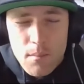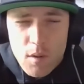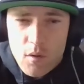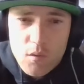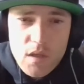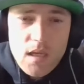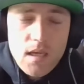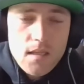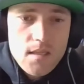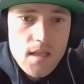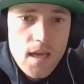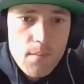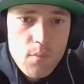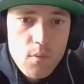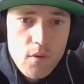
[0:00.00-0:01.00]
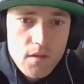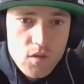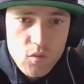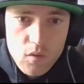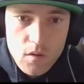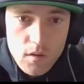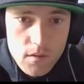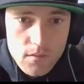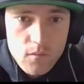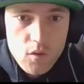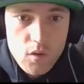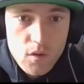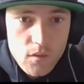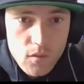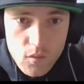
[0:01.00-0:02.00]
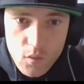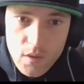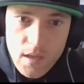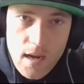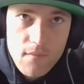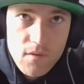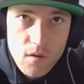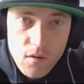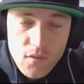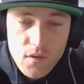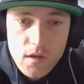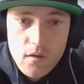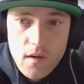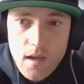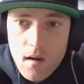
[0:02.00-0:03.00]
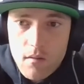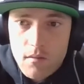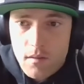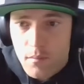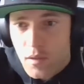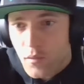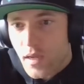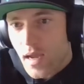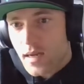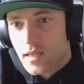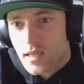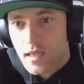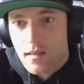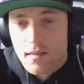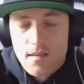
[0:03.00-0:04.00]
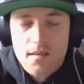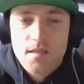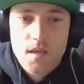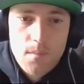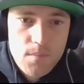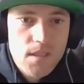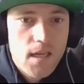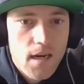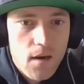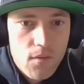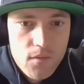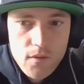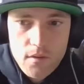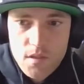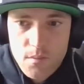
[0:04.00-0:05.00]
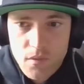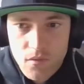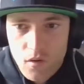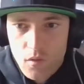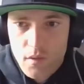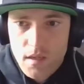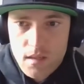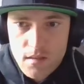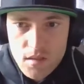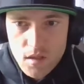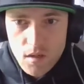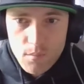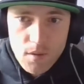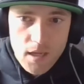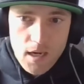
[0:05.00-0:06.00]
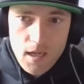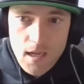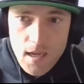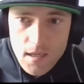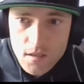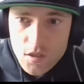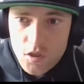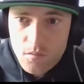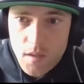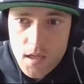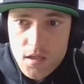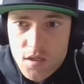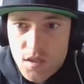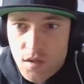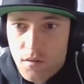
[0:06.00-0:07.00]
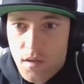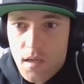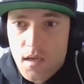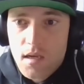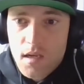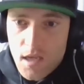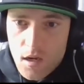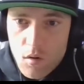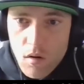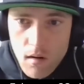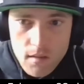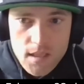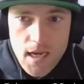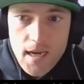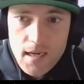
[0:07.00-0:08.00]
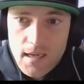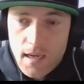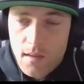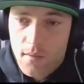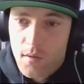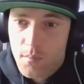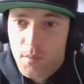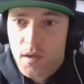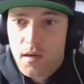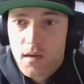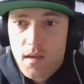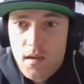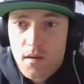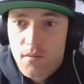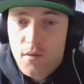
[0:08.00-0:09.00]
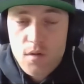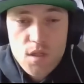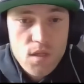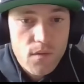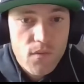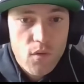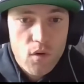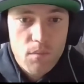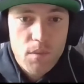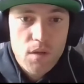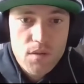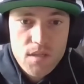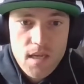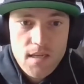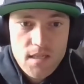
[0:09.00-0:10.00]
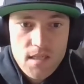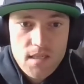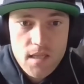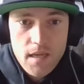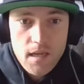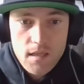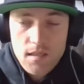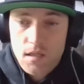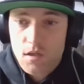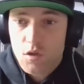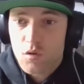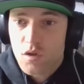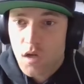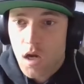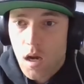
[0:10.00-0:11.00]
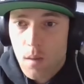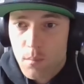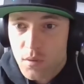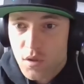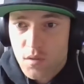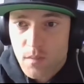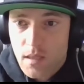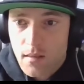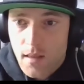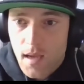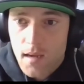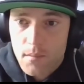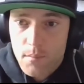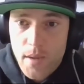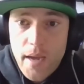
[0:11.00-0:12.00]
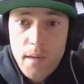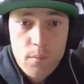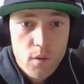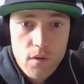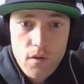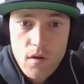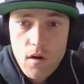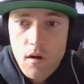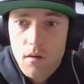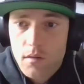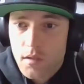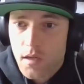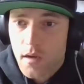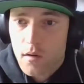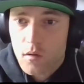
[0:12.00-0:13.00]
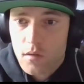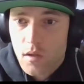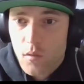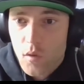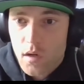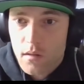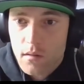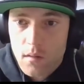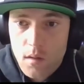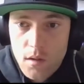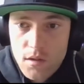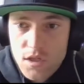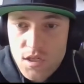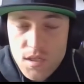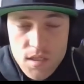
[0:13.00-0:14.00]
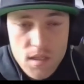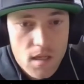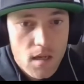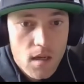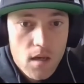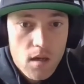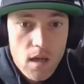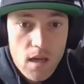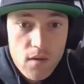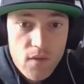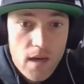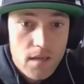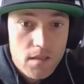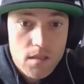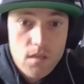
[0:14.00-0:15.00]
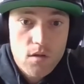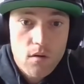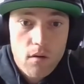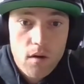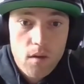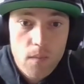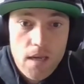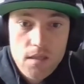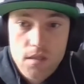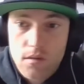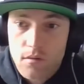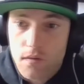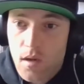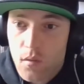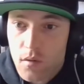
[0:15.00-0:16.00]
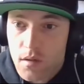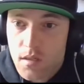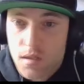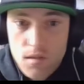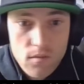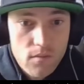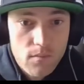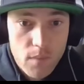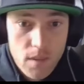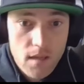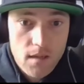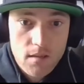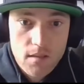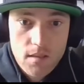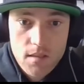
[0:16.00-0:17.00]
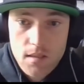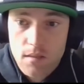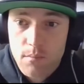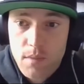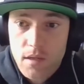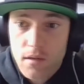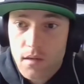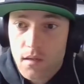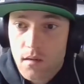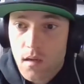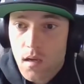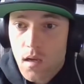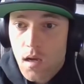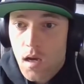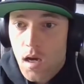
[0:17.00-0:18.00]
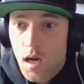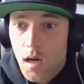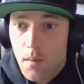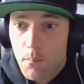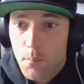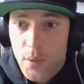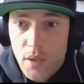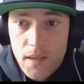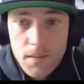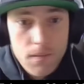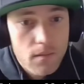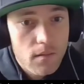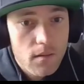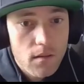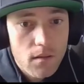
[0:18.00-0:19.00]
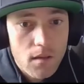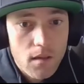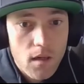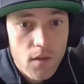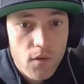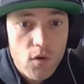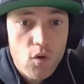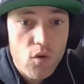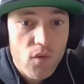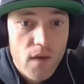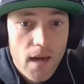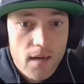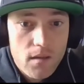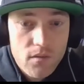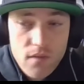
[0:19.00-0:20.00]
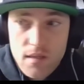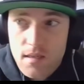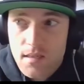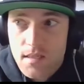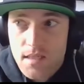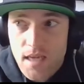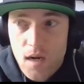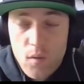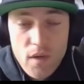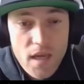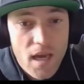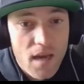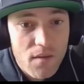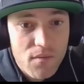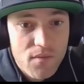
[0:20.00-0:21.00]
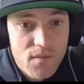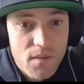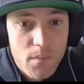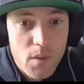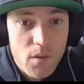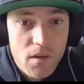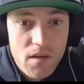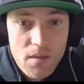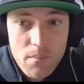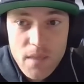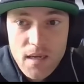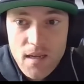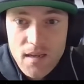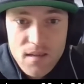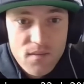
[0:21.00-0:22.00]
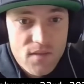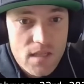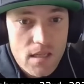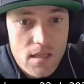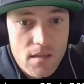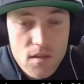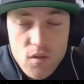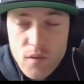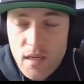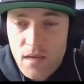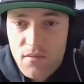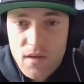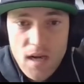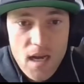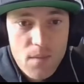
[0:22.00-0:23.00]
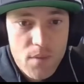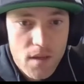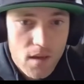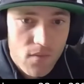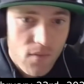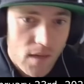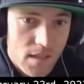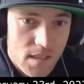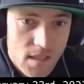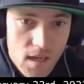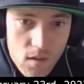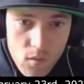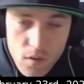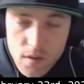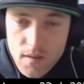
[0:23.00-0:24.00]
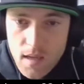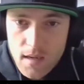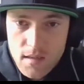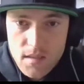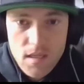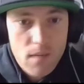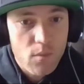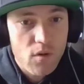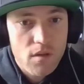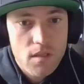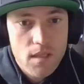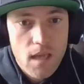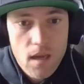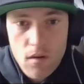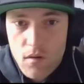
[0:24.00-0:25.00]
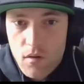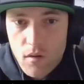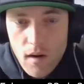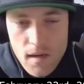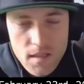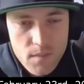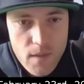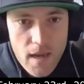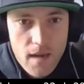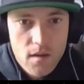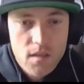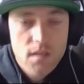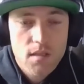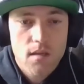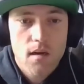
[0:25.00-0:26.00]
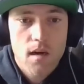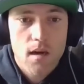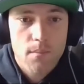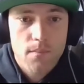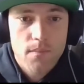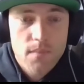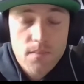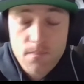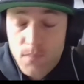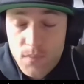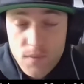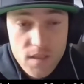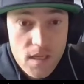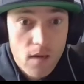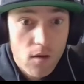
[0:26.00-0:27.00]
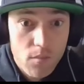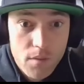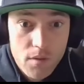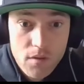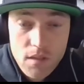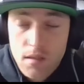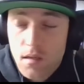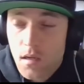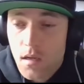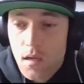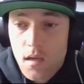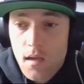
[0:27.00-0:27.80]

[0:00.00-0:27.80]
But when we get to that point where we have it all figured out, I mean, we had to get this update out first before we can start planning ahead too much. So it'll all tie together. But first and foremost, I just think it's a huge accomplishment that PAC protocol, not only one of the largest and fastest growing master networks to be in existent, period. But another cool fact of it is now we have the ability to mint NFTs. We have an IPFS network that is able to scale across PAC's scalability.